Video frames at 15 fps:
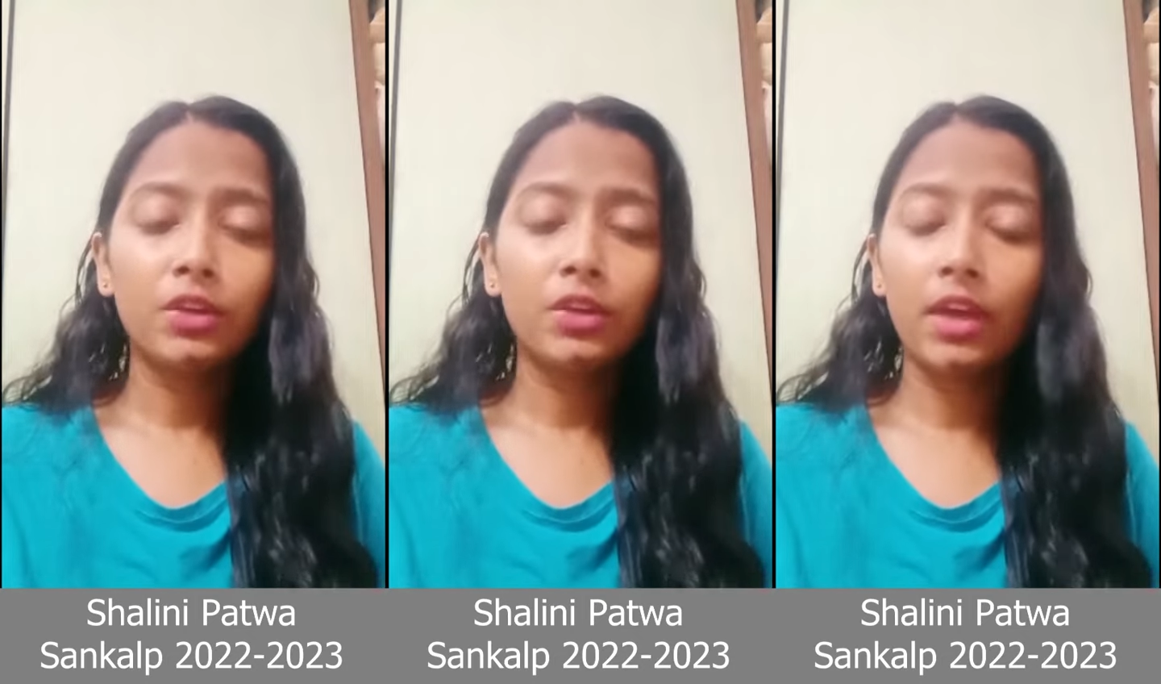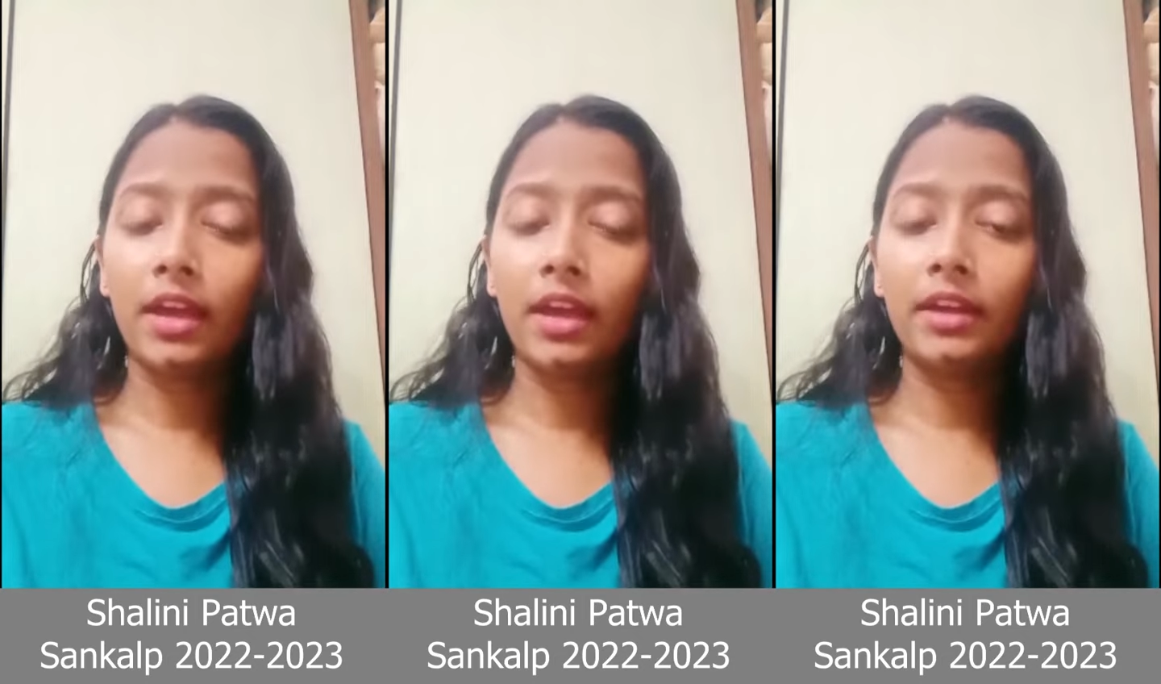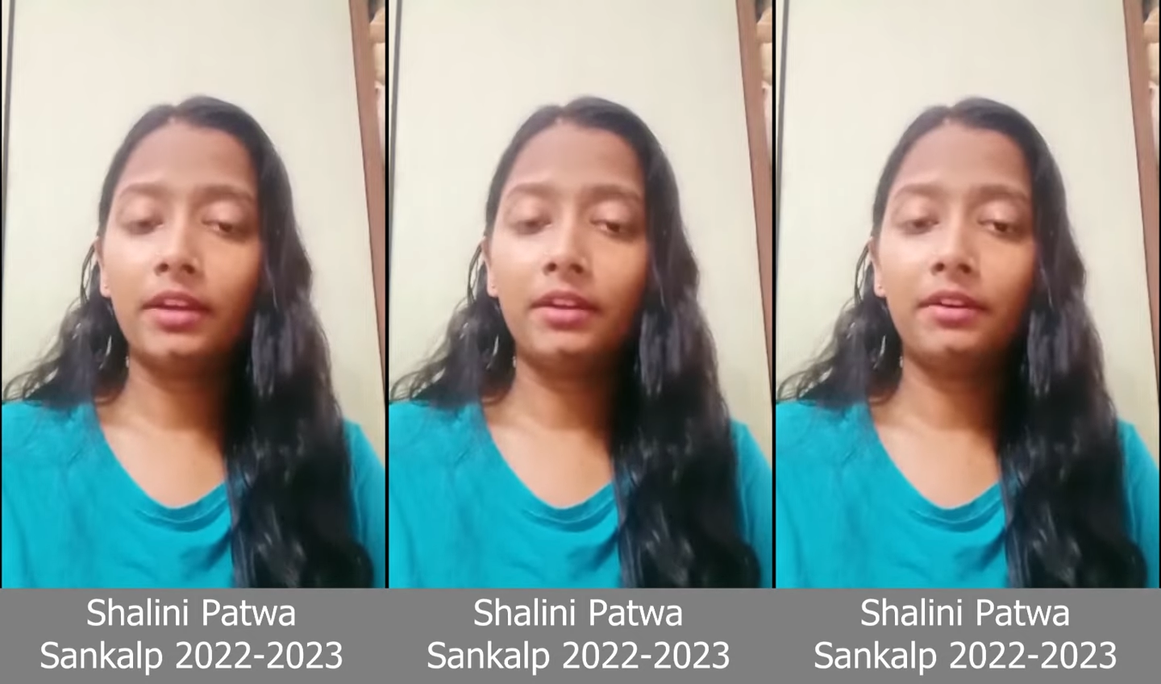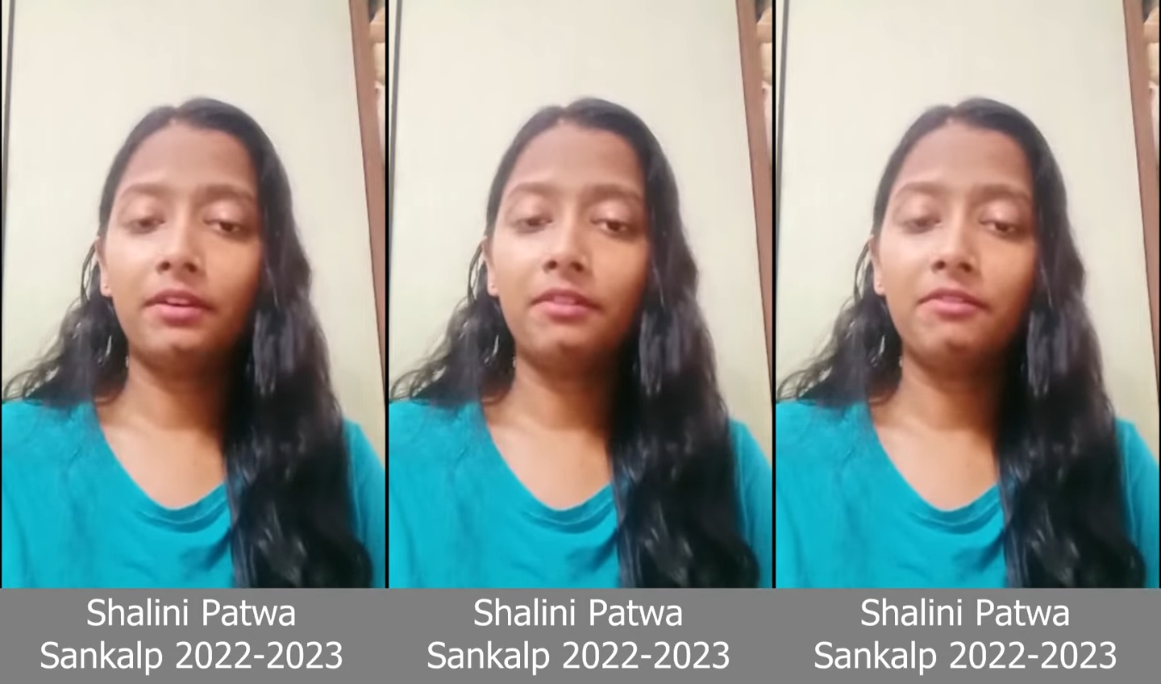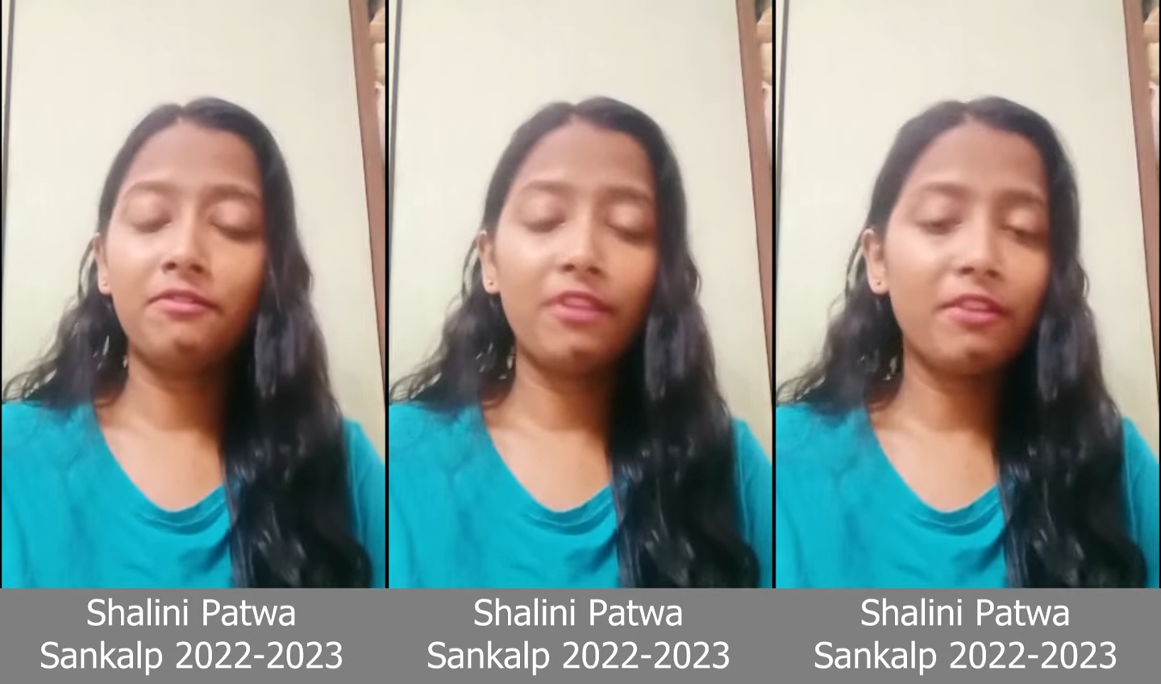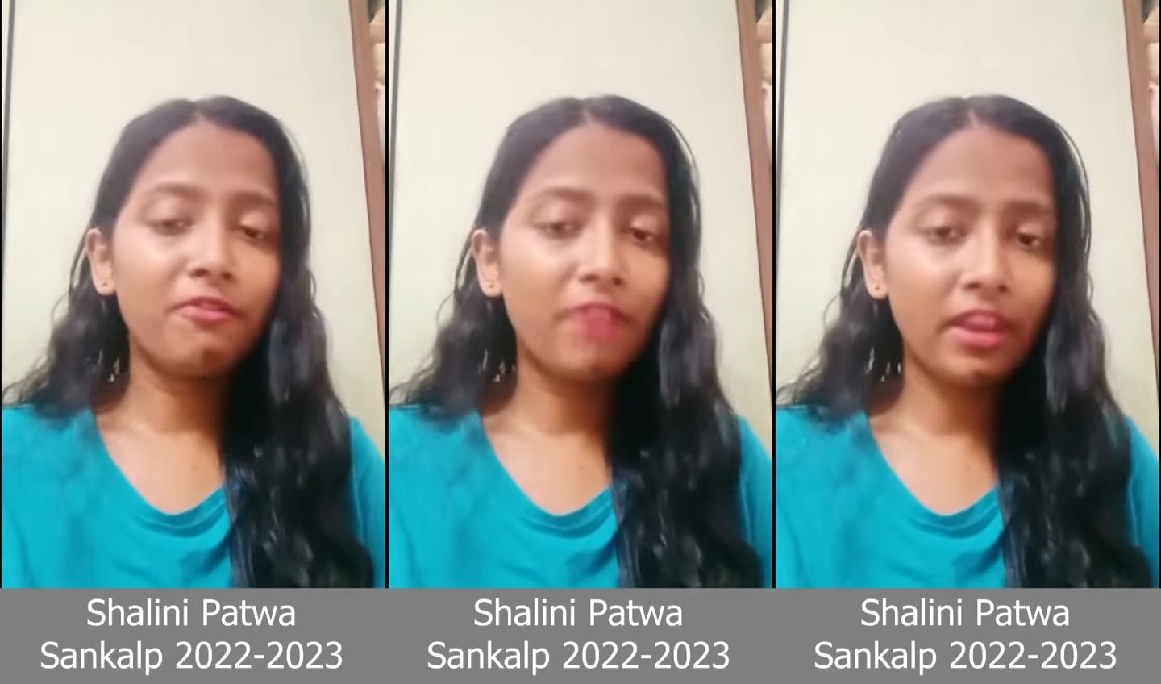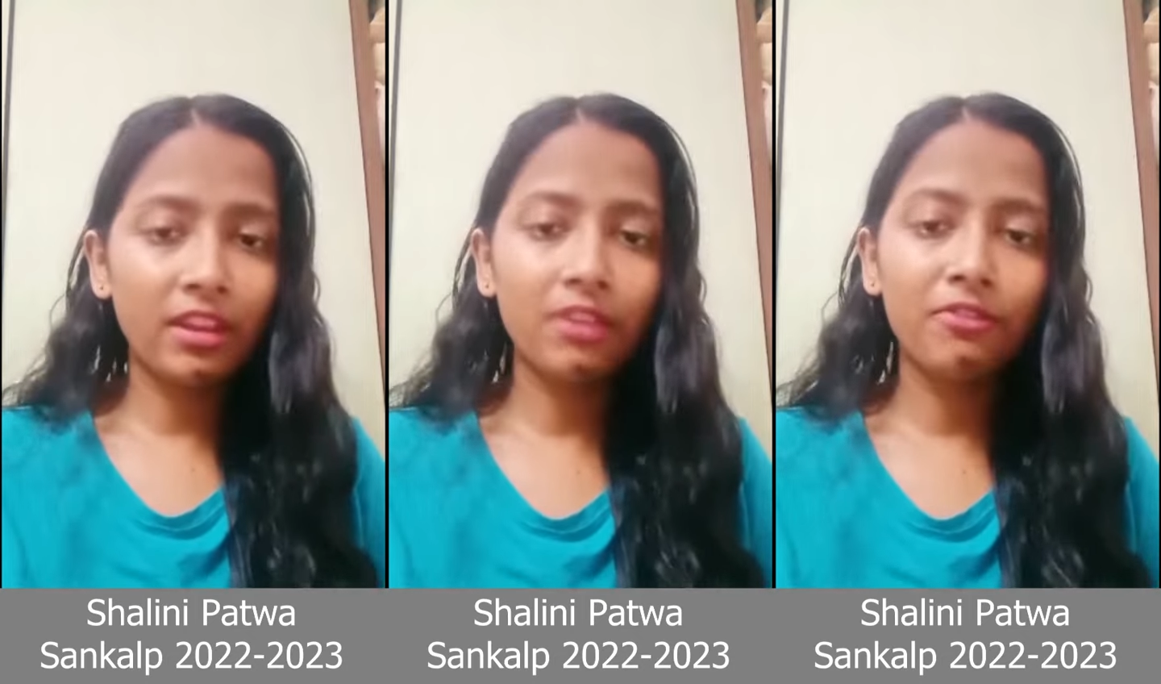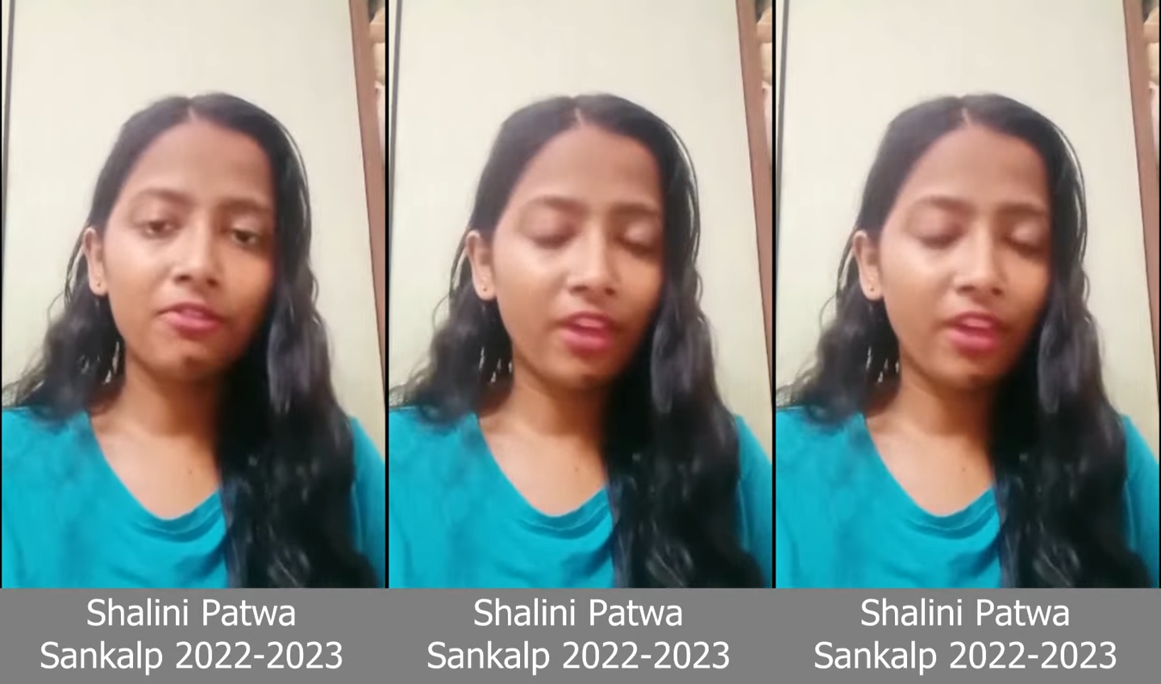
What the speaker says: And very,